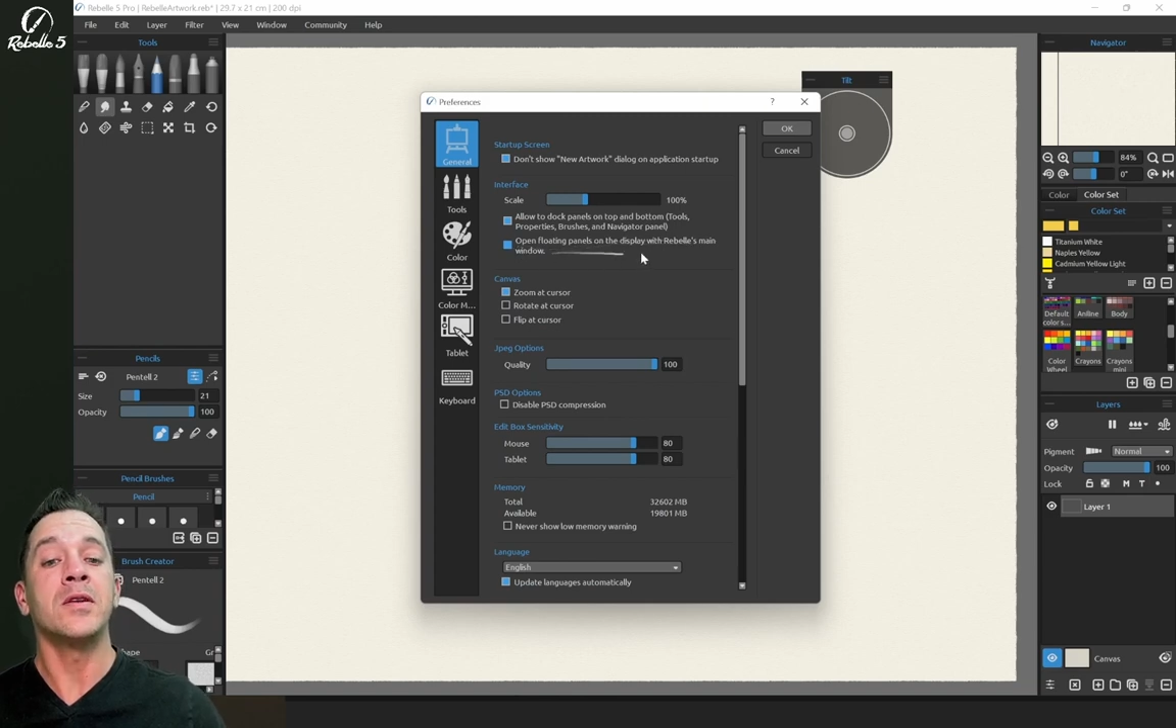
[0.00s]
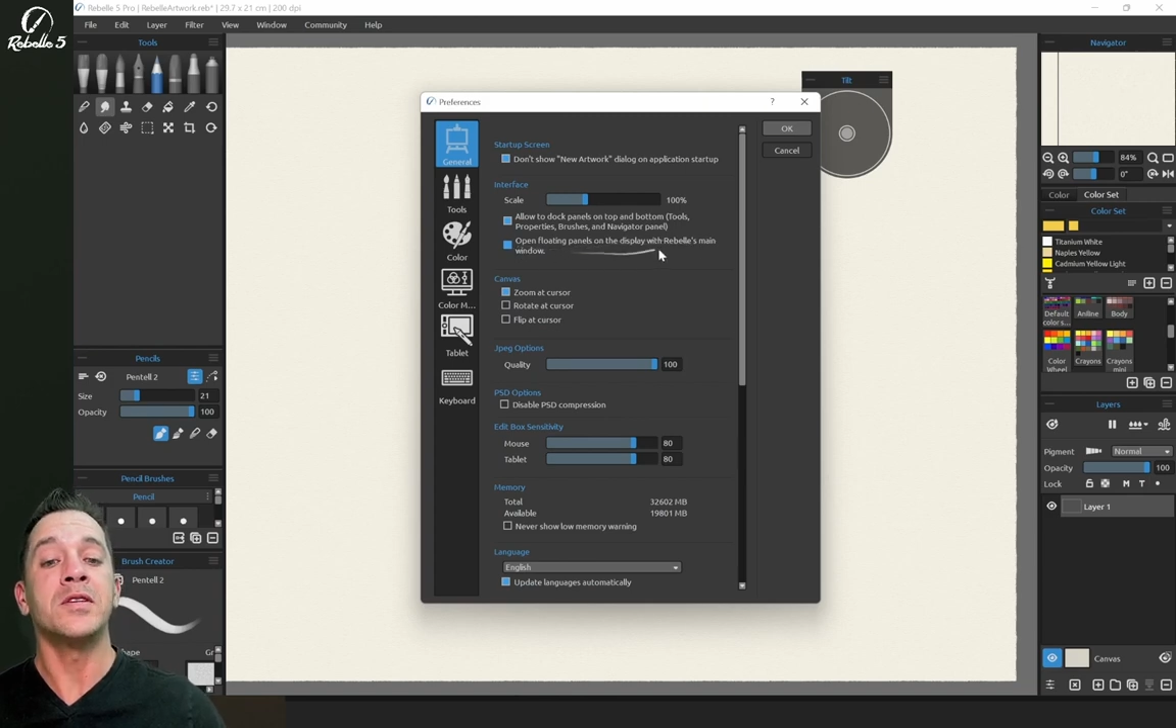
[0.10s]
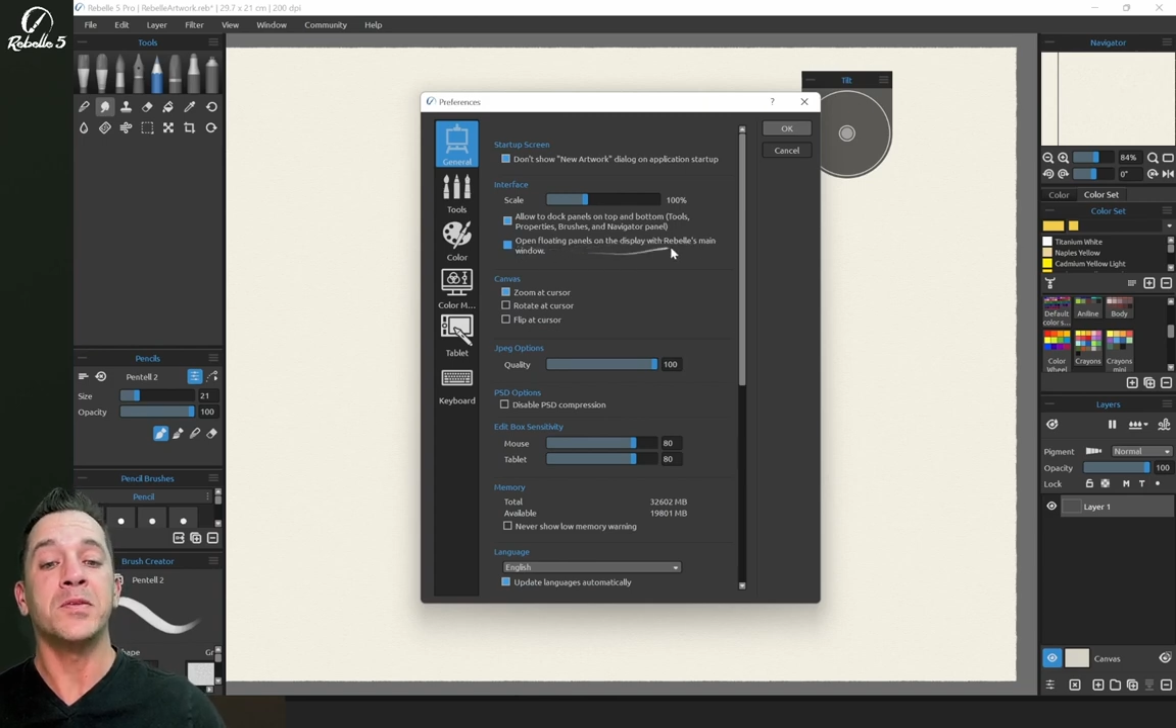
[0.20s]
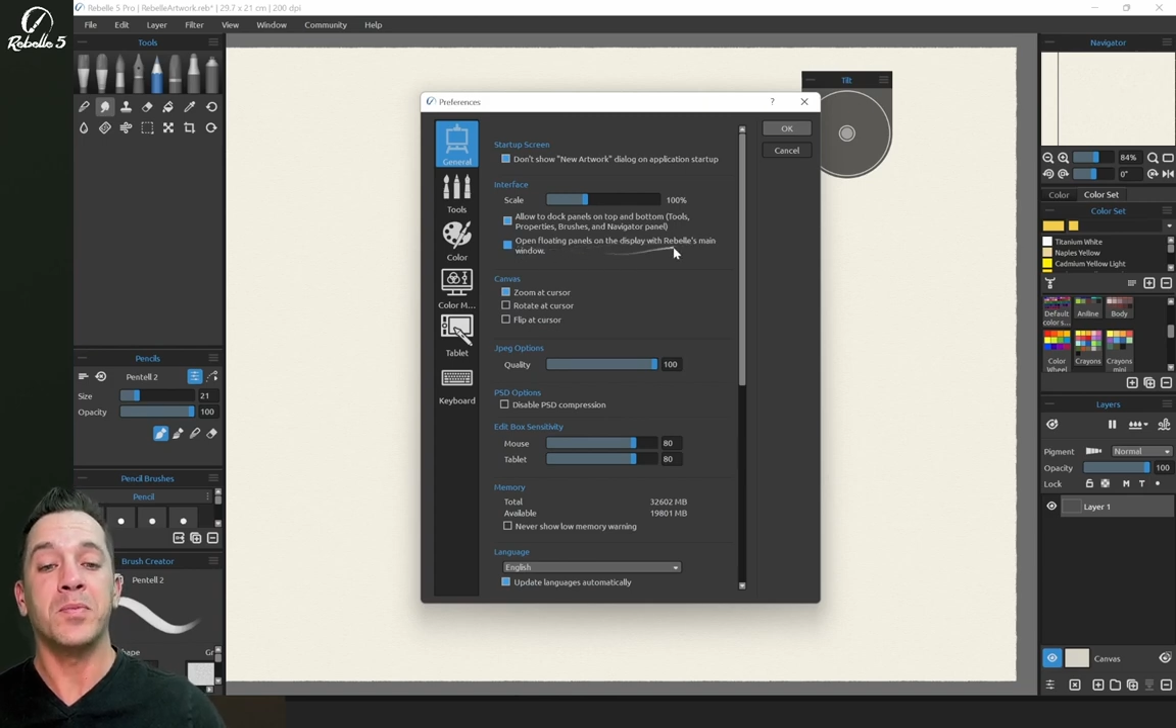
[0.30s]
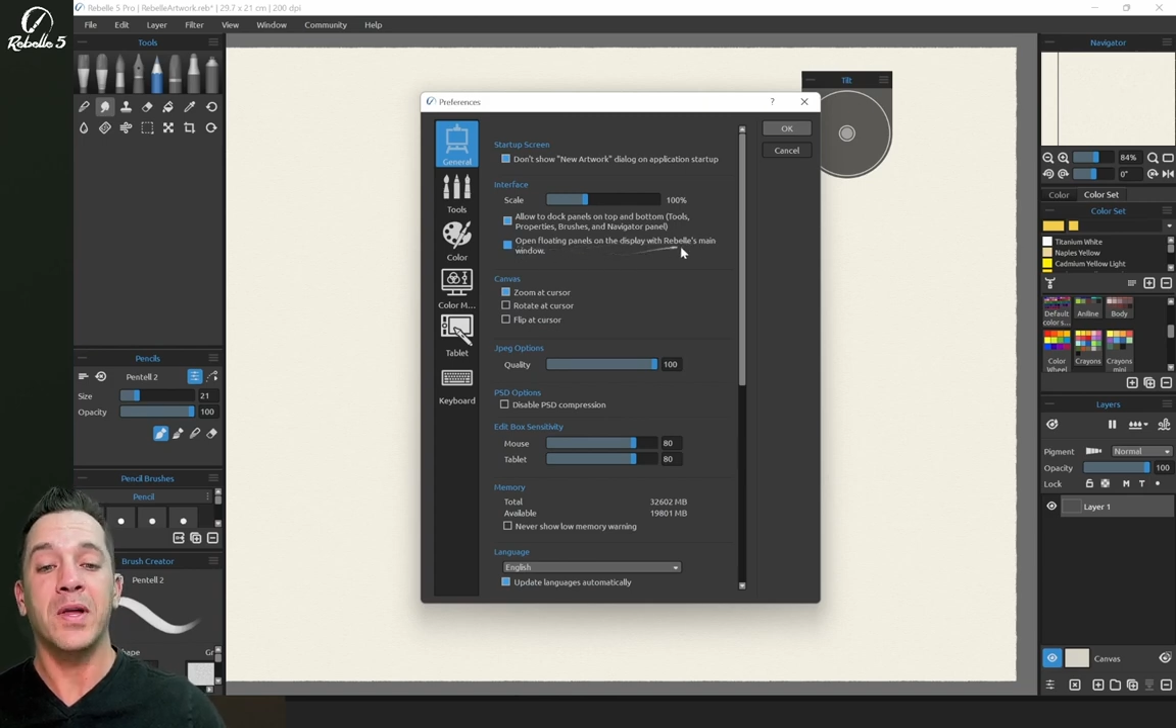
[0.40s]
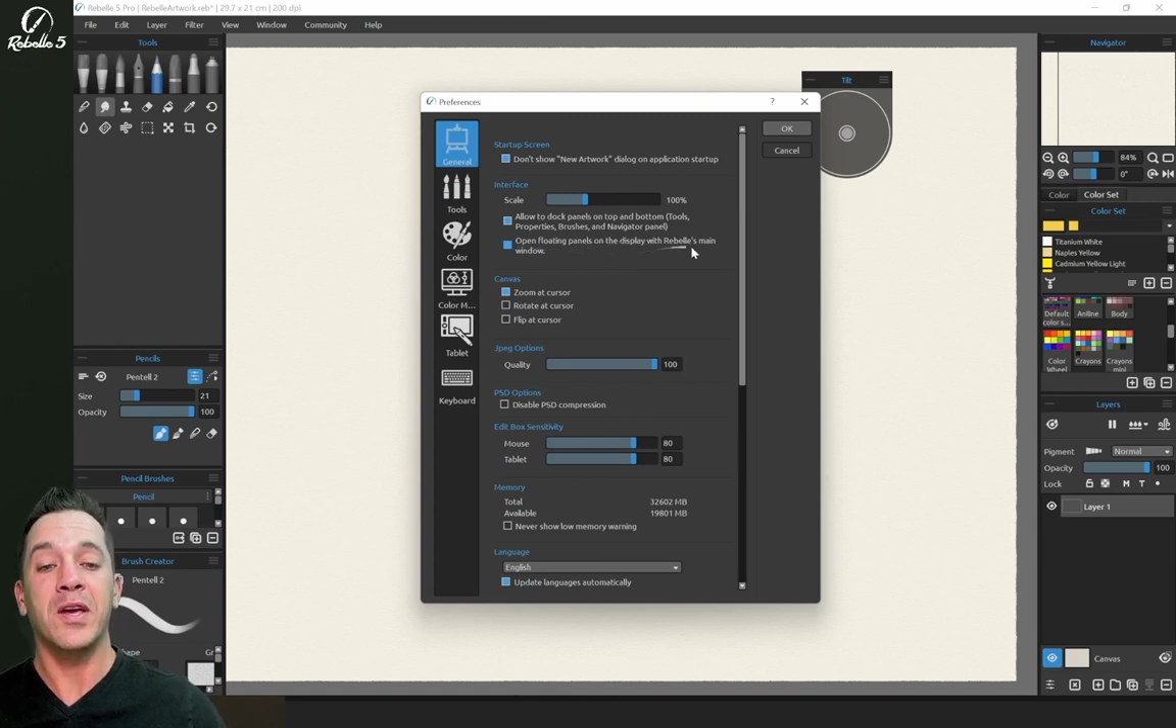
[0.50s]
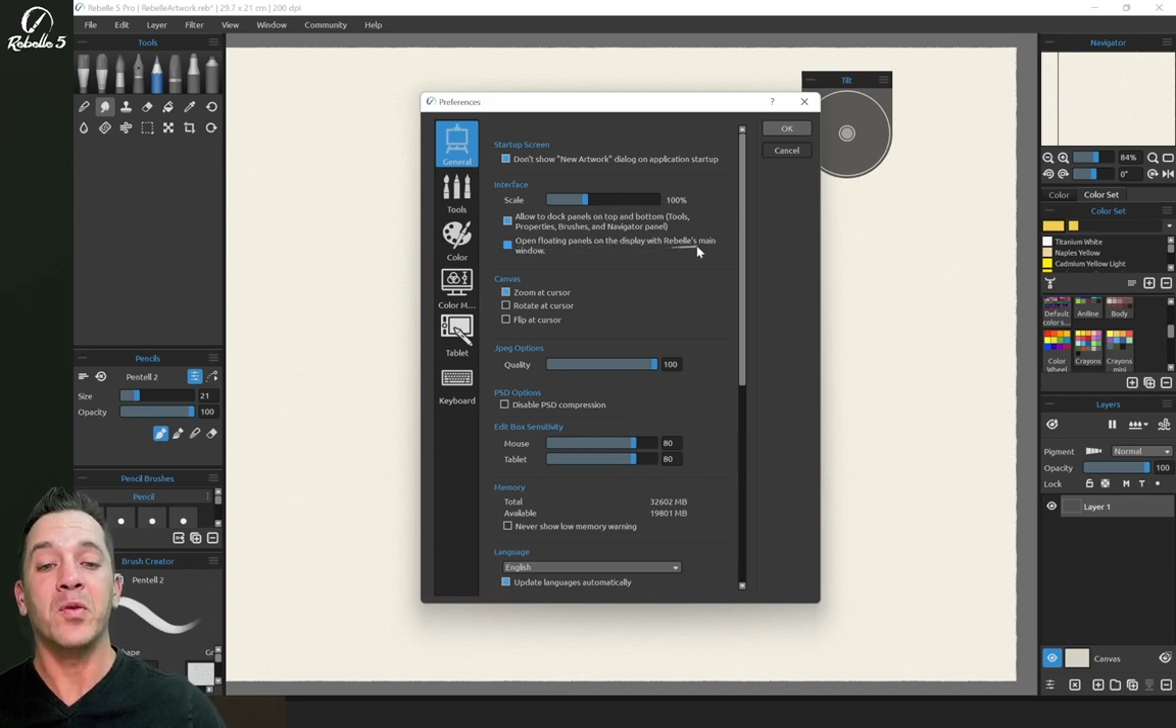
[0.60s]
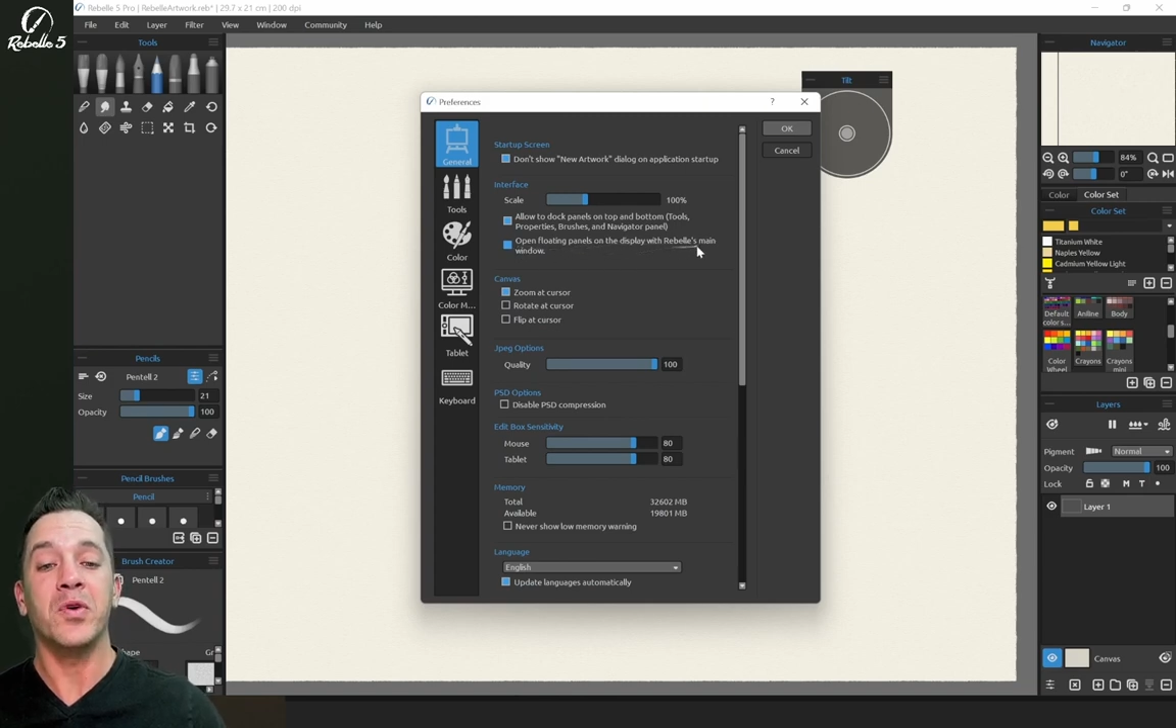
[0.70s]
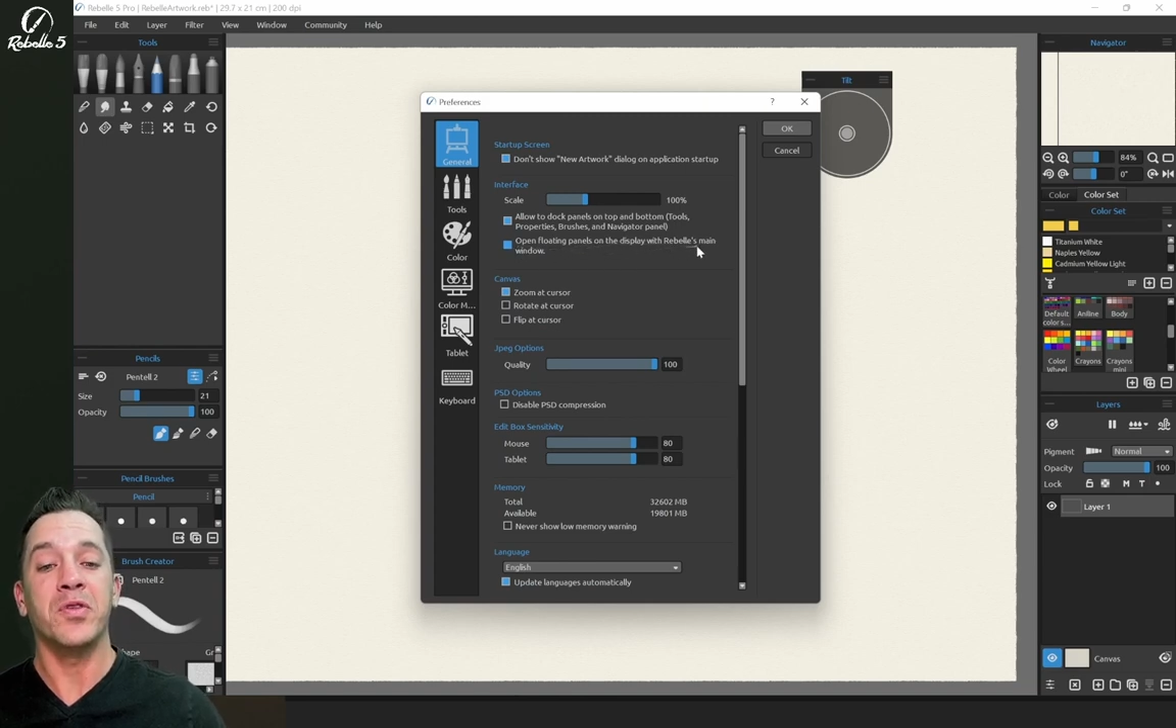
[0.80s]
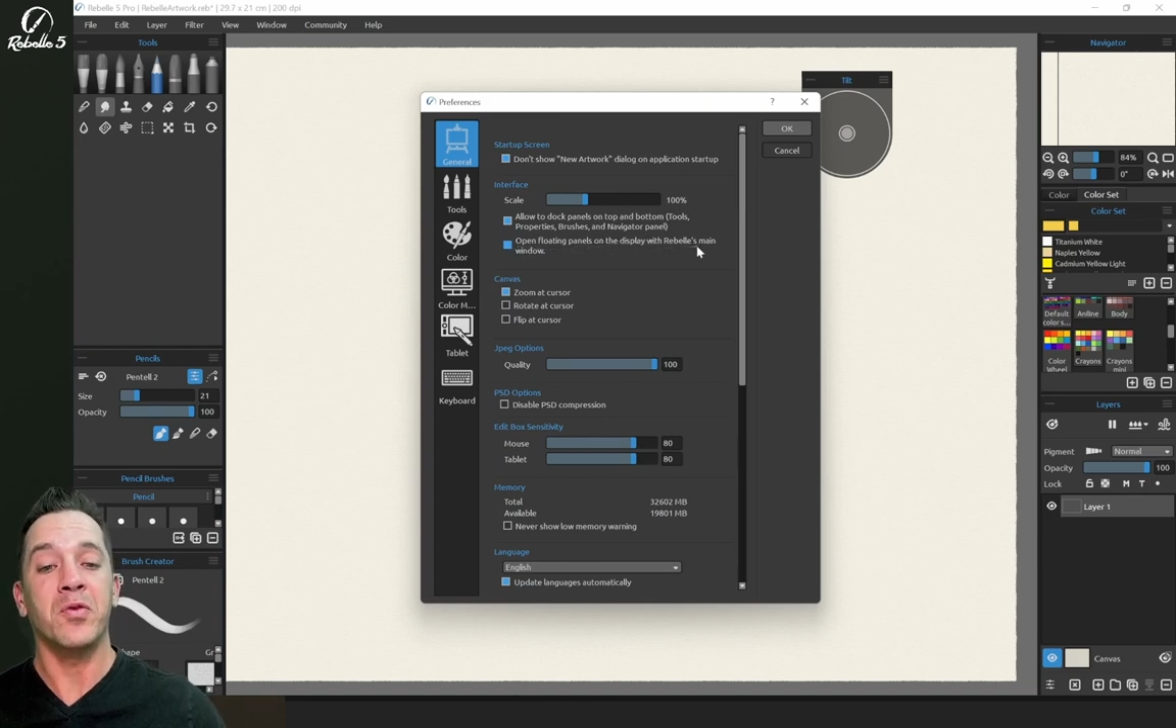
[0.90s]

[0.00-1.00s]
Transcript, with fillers: display with